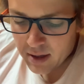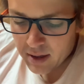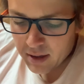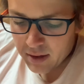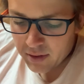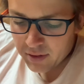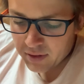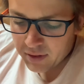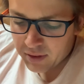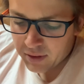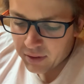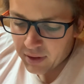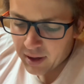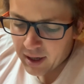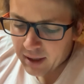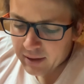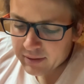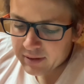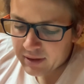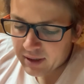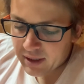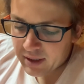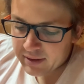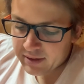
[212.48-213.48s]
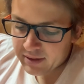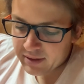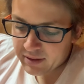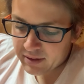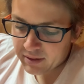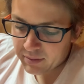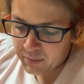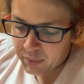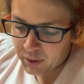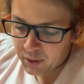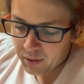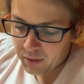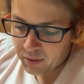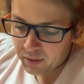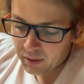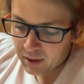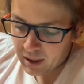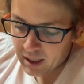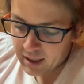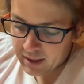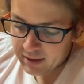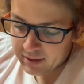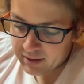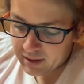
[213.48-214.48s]
The crowds listened to Paul
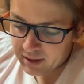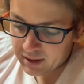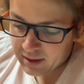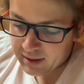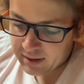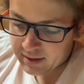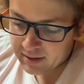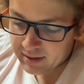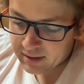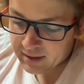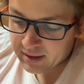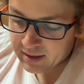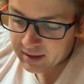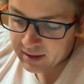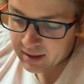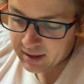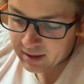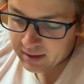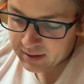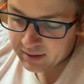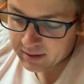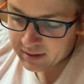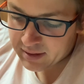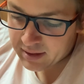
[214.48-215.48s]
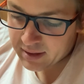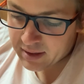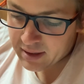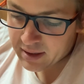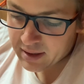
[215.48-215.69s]
until he said this.